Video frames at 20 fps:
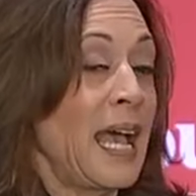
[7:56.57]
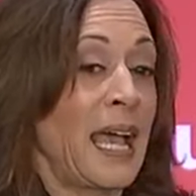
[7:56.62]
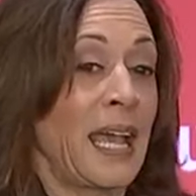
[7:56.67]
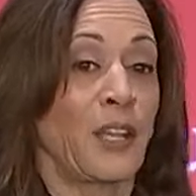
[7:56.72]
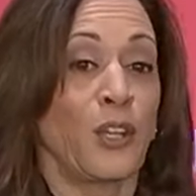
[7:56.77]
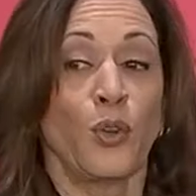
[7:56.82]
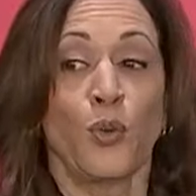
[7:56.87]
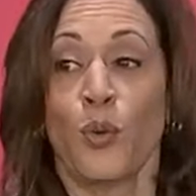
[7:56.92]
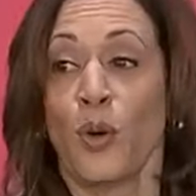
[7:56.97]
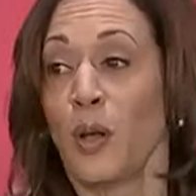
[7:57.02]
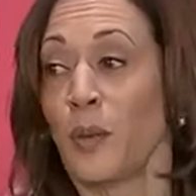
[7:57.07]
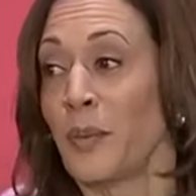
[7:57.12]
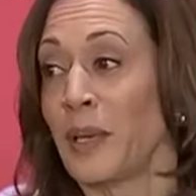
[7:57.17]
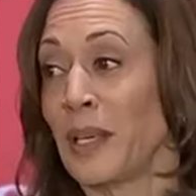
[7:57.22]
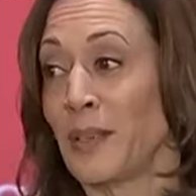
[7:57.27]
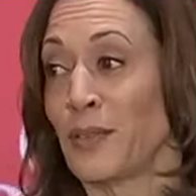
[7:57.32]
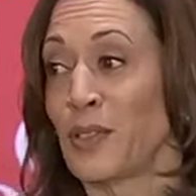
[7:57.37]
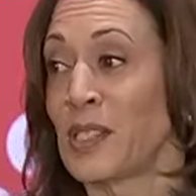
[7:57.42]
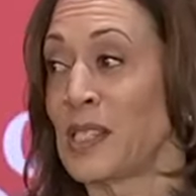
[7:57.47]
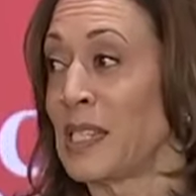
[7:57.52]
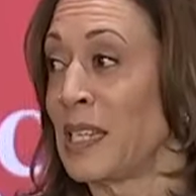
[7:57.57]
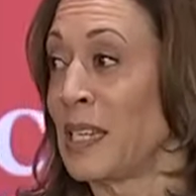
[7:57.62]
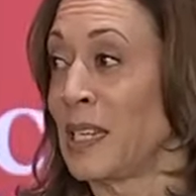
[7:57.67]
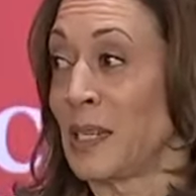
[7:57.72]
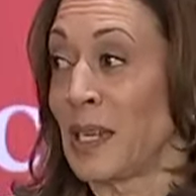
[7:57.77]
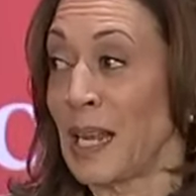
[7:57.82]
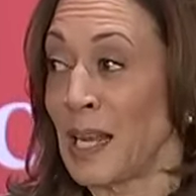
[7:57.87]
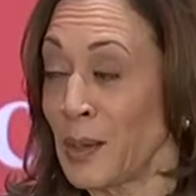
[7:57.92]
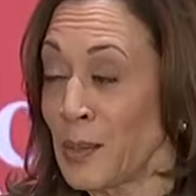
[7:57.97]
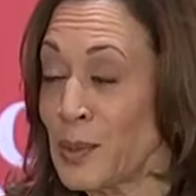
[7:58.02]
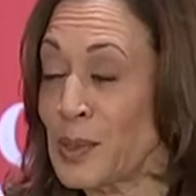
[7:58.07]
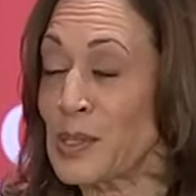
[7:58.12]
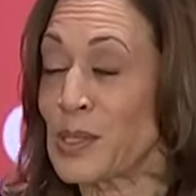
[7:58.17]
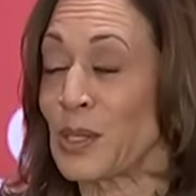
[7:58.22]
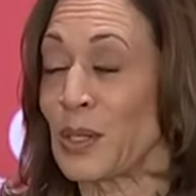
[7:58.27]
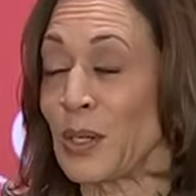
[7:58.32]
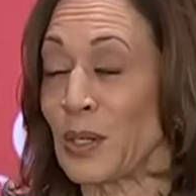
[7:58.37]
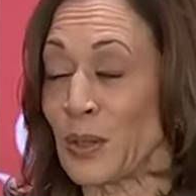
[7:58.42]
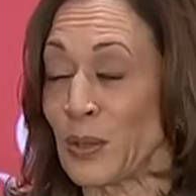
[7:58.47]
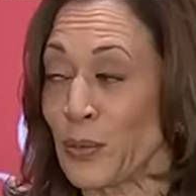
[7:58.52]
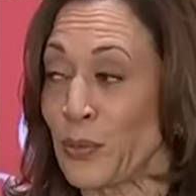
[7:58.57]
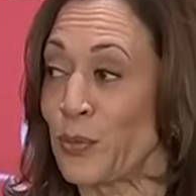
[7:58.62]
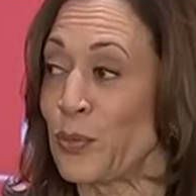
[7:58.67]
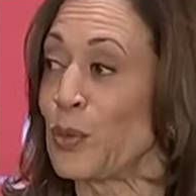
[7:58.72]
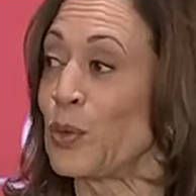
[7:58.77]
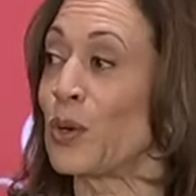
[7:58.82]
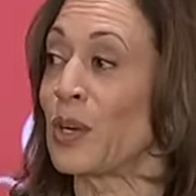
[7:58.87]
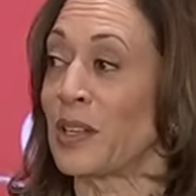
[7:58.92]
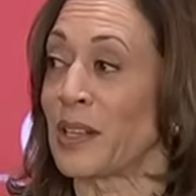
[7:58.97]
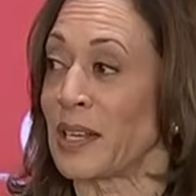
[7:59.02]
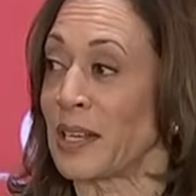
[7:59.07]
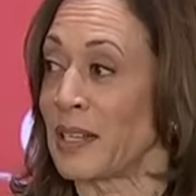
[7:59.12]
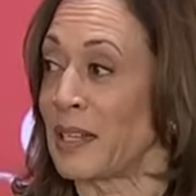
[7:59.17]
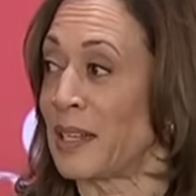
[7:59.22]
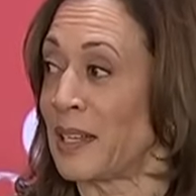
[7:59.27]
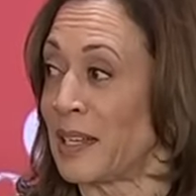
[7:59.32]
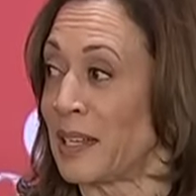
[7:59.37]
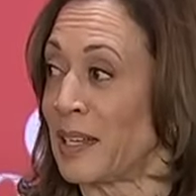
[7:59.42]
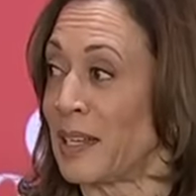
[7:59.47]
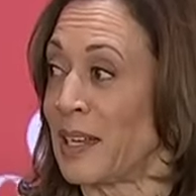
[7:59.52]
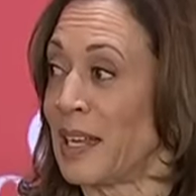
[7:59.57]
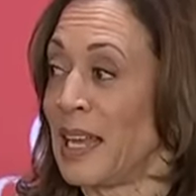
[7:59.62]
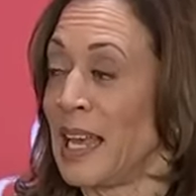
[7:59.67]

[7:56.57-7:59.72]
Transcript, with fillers: And you all may have seen it. I was there on the floor that night,